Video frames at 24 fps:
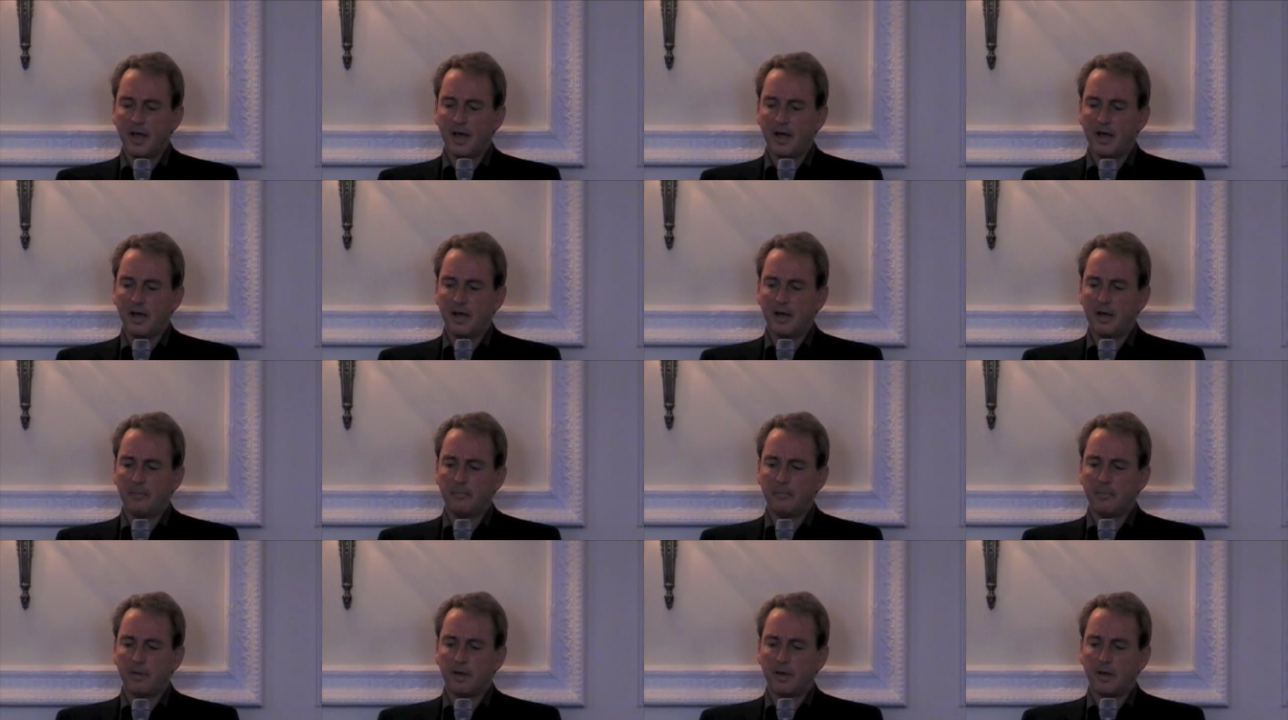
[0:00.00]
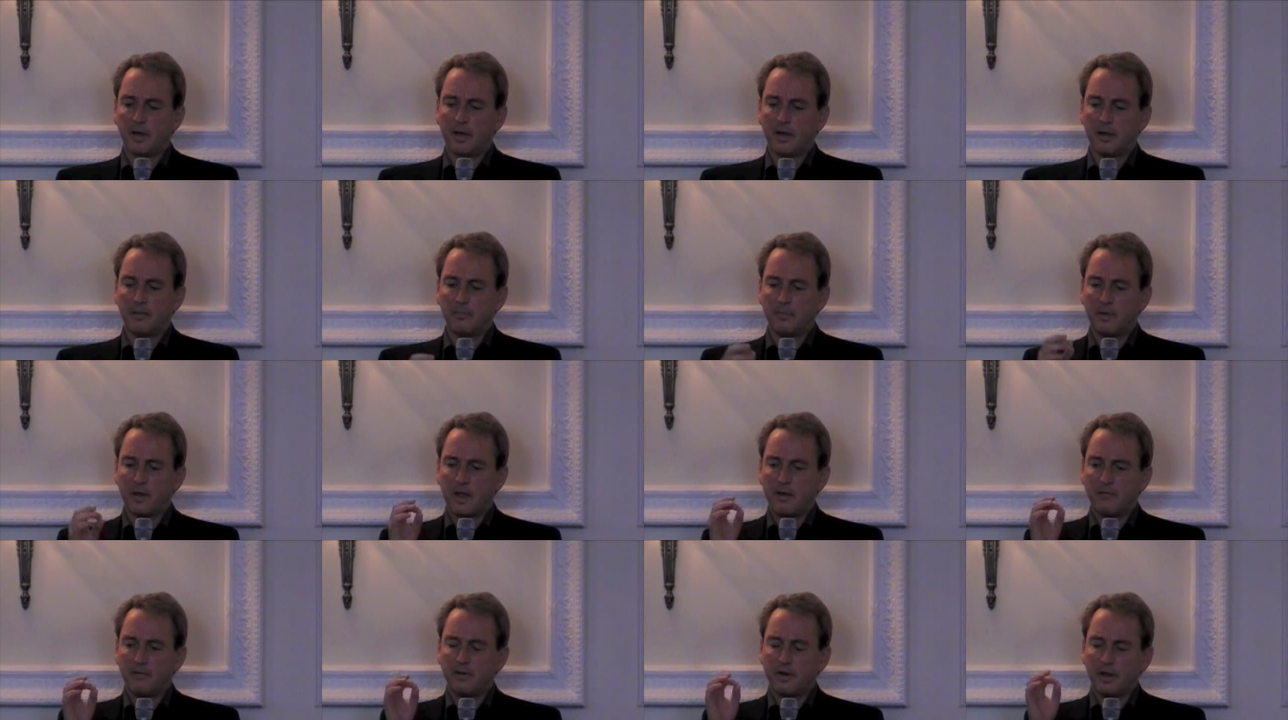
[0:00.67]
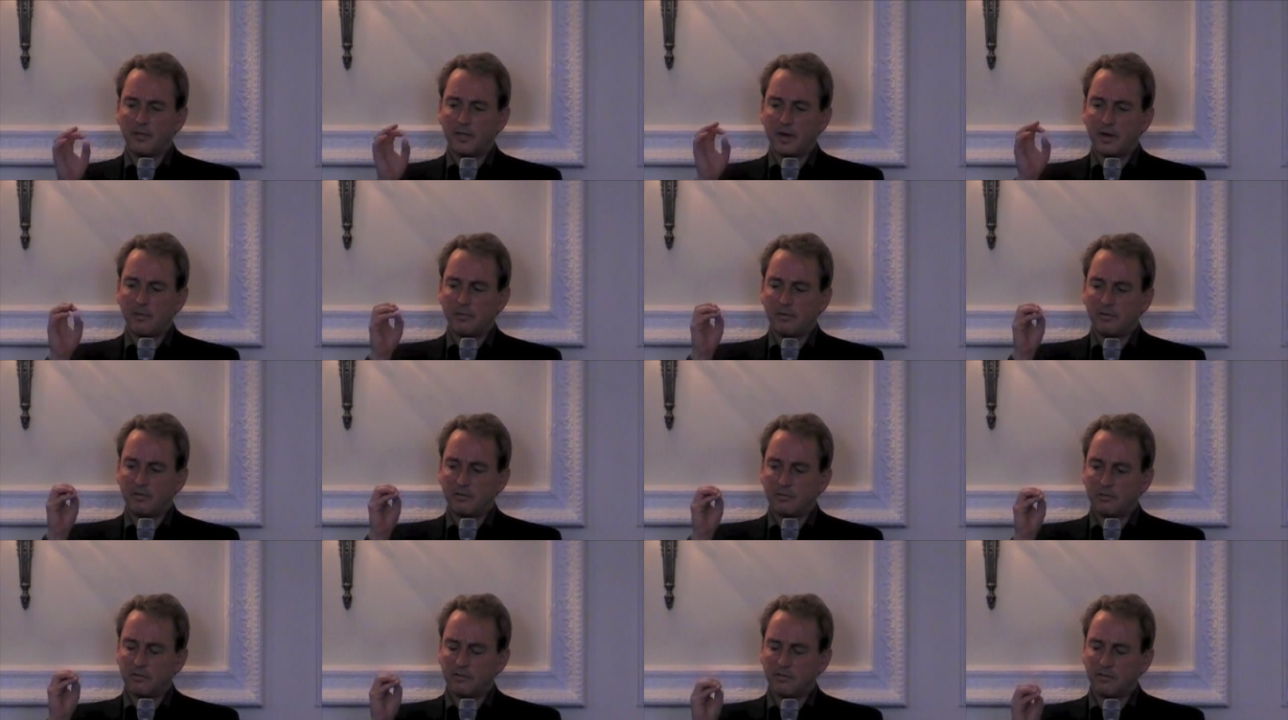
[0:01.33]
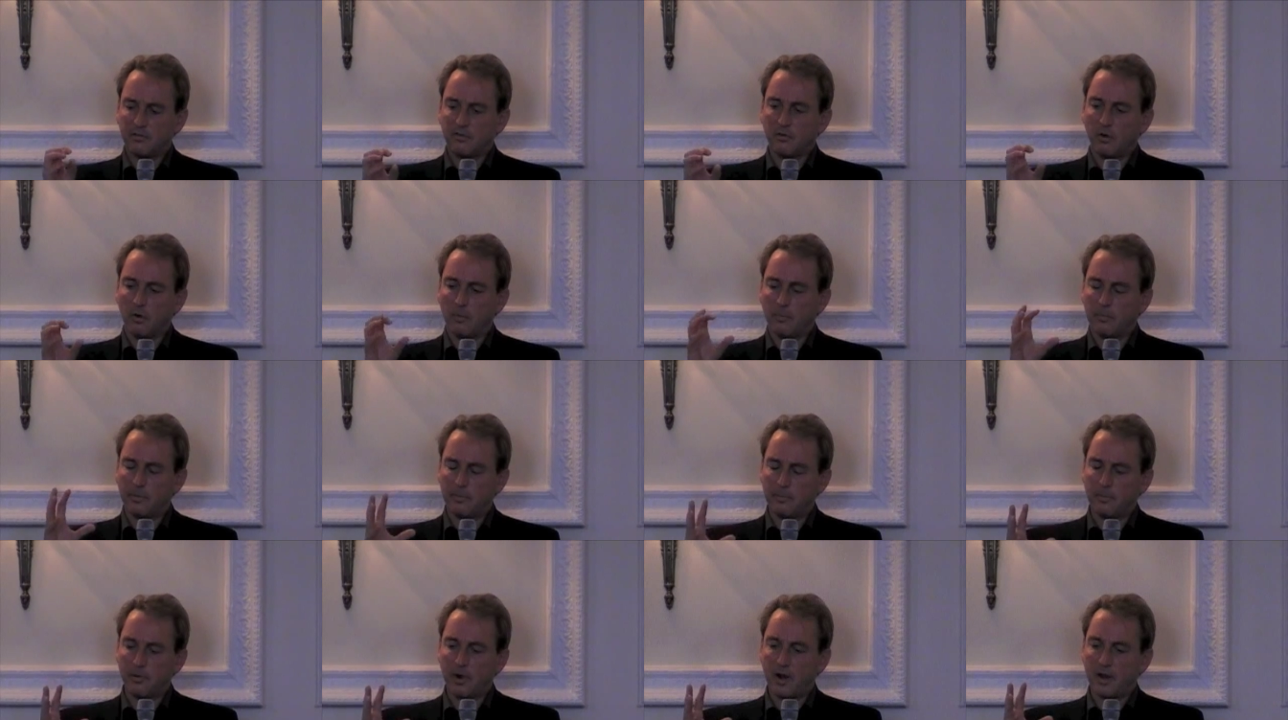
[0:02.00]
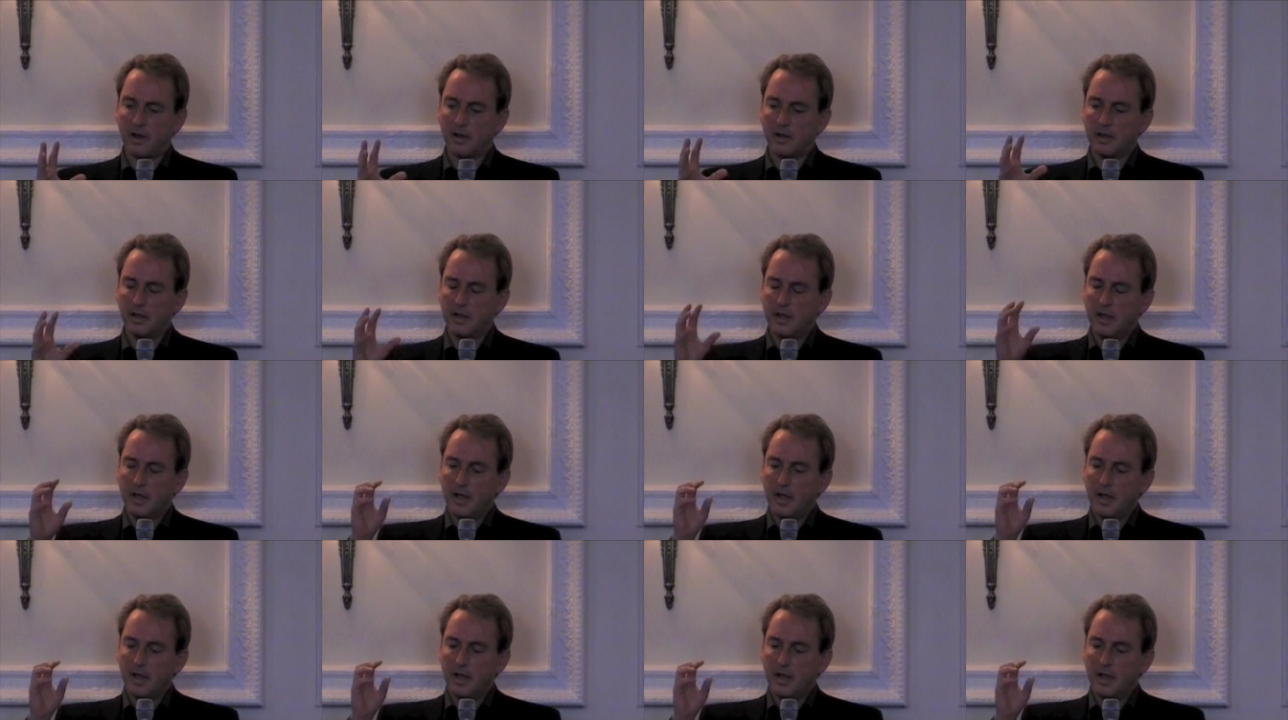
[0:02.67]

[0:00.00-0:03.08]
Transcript: Um, uh, every now and then it would stop and break.